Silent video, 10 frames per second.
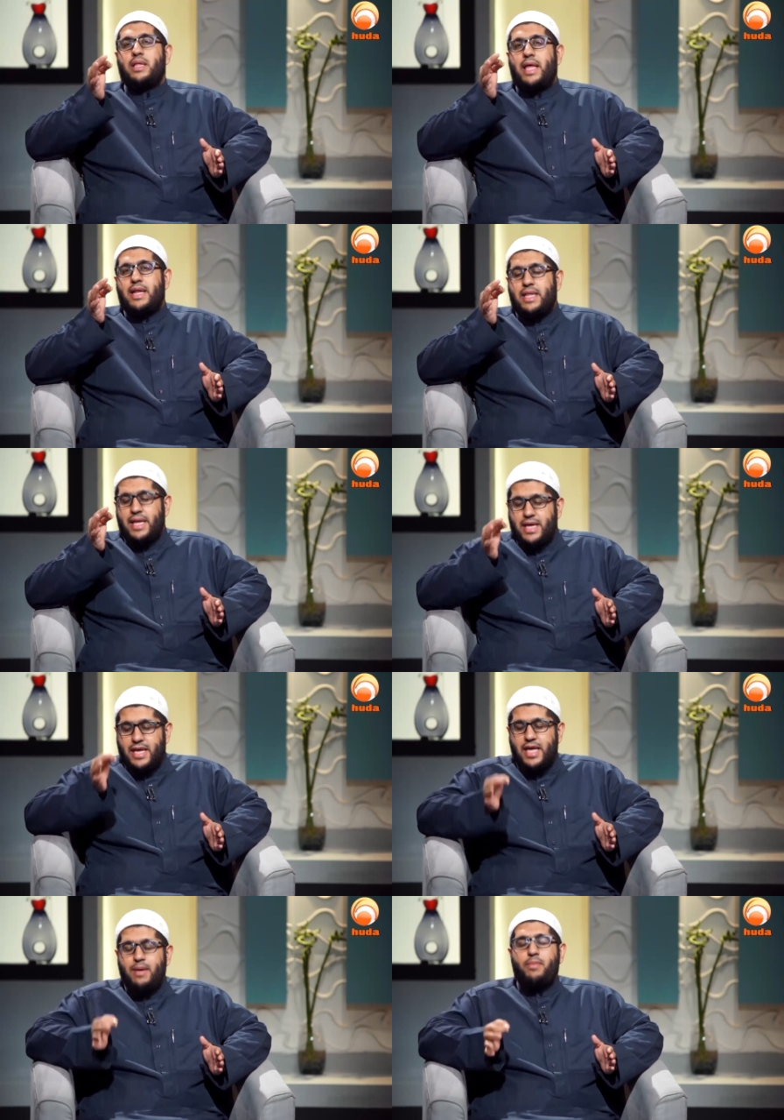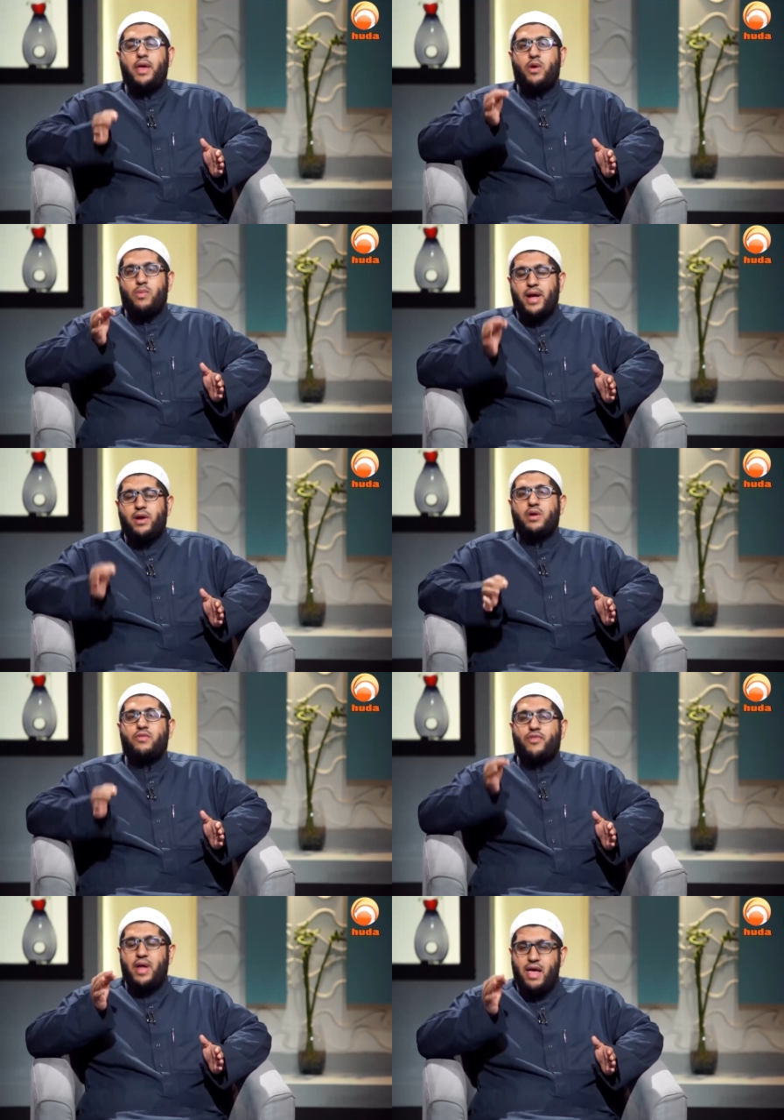that they keep a
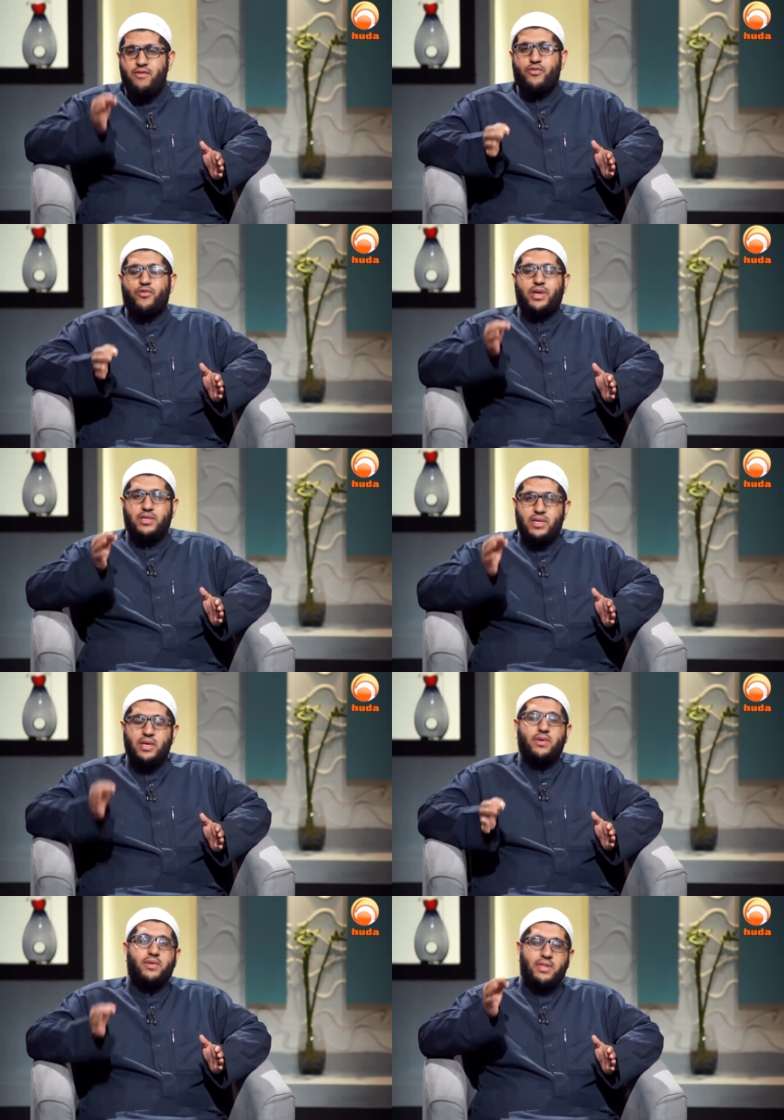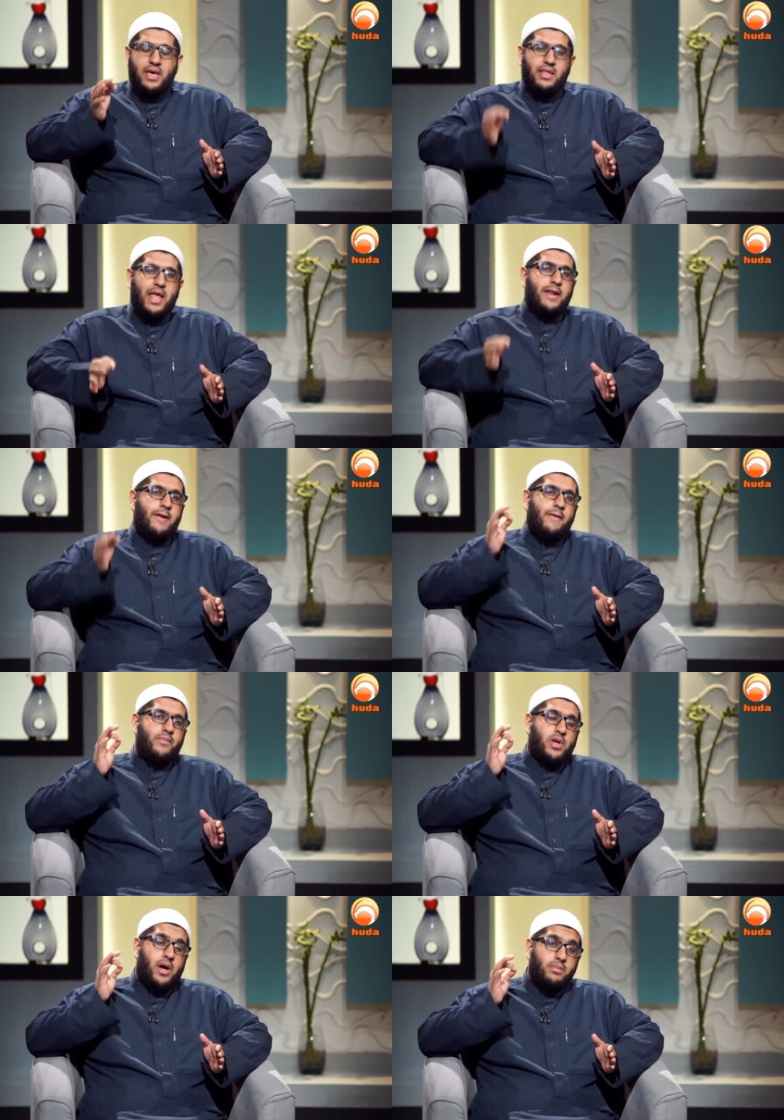record for every single thing that
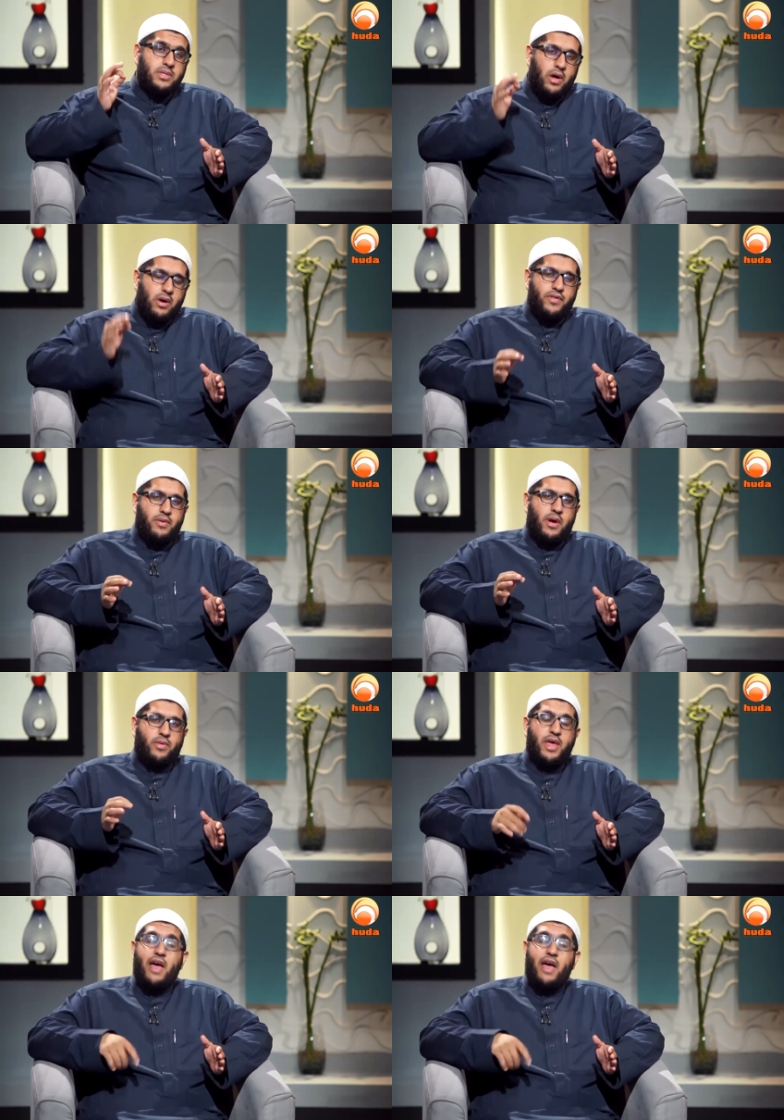comes out of their mouth.